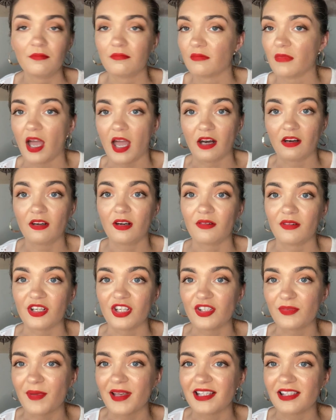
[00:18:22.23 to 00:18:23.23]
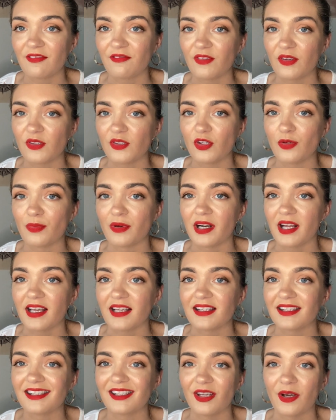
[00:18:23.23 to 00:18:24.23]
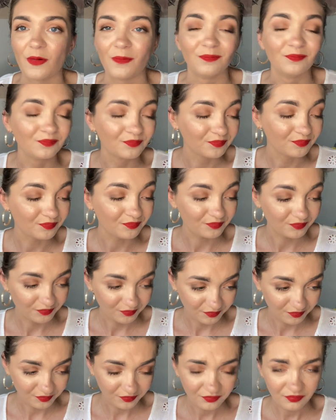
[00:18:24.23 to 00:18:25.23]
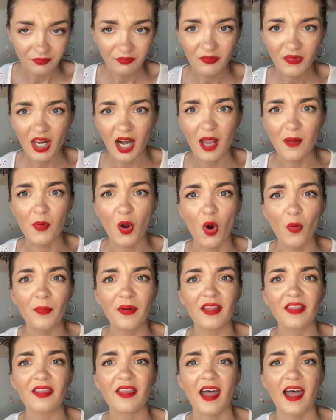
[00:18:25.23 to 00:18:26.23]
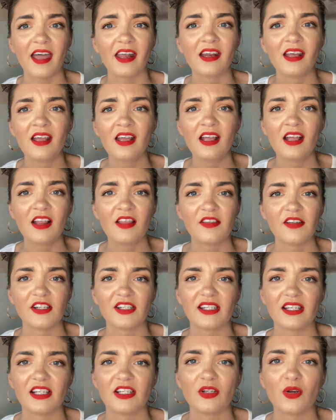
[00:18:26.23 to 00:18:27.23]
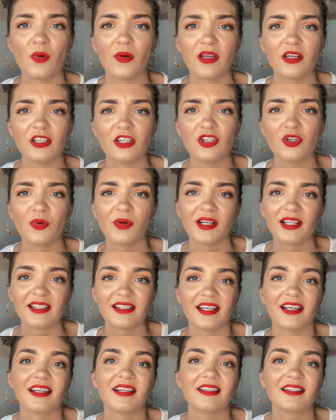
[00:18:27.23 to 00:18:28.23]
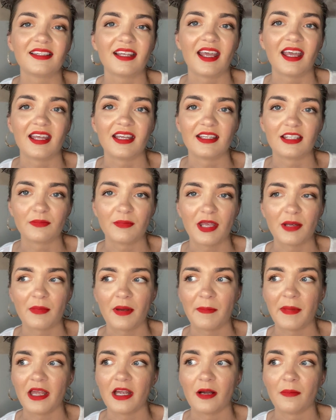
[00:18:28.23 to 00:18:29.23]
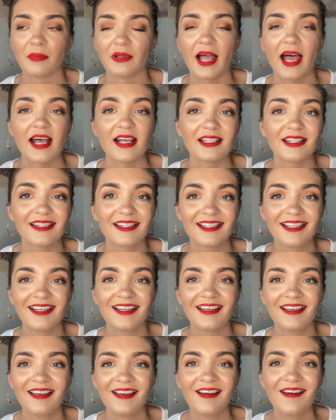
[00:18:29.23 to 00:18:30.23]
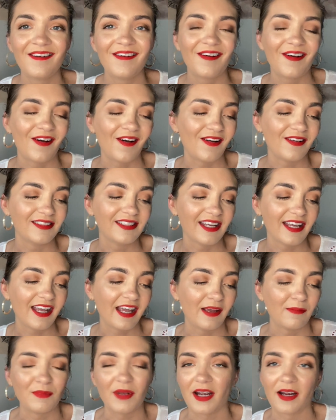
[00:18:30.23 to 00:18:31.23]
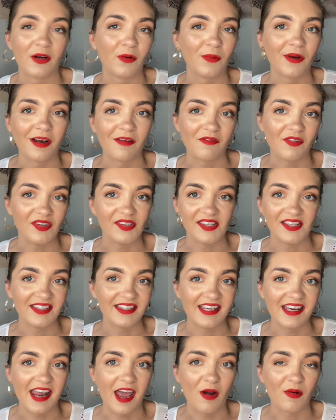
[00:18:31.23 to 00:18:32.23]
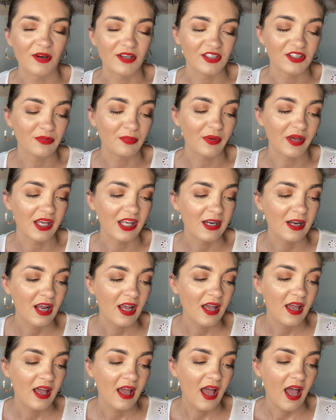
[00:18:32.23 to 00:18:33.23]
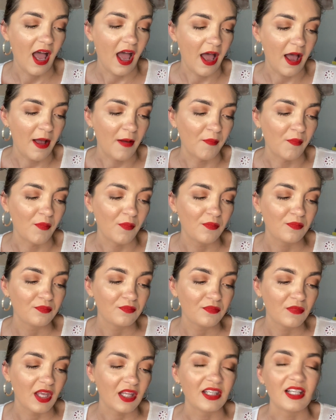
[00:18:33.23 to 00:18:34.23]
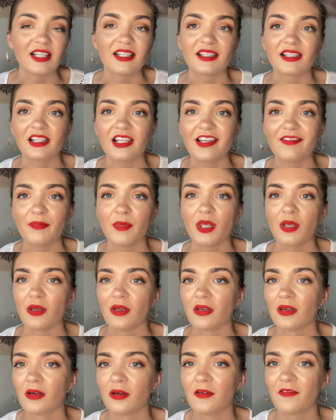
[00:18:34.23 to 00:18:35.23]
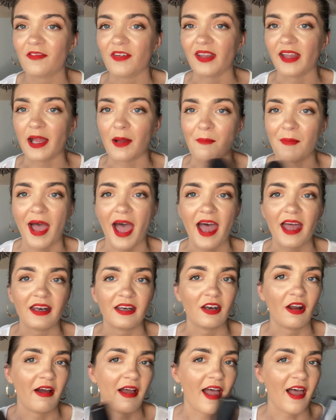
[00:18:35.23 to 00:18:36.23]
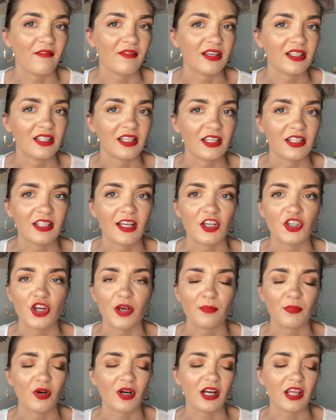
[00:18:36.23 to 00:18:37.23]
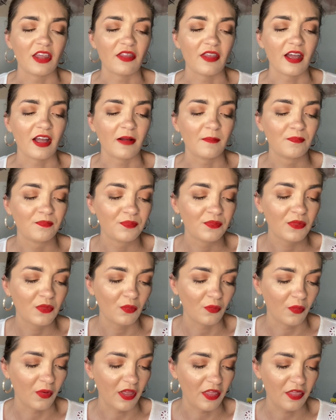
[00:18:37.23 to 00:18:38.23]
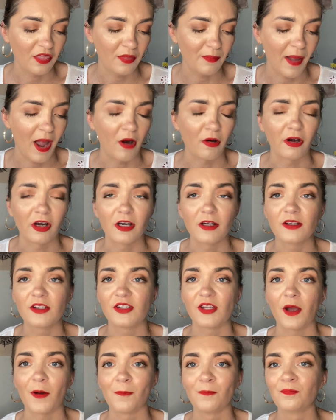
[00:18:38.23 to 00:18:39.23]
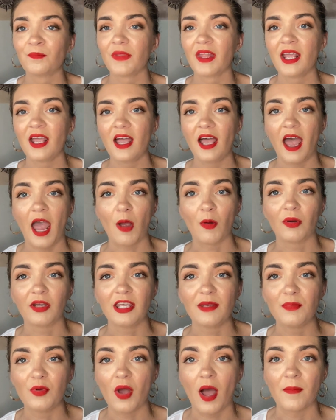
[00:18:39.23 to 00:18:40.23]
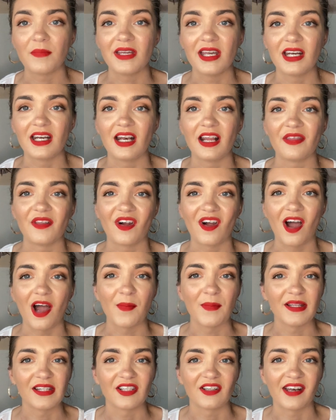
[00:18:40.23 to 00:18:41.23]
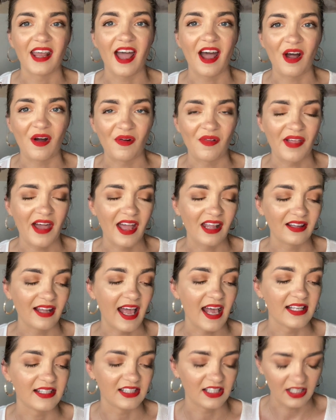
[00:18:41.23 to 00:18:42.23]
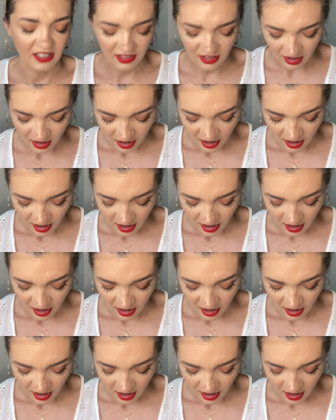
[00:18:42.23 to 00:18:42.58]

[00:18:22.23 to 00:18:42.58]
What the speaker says: I don't know, it just makes it feel super nice. So I'm hoping that this is going to do what it says and to make my makeup last all day. I'm not going to wear it for 16 hours, but at least leave me feeling matte and not having to touch up or anything with powder. So I will keep you updated in the comments on how that lasted.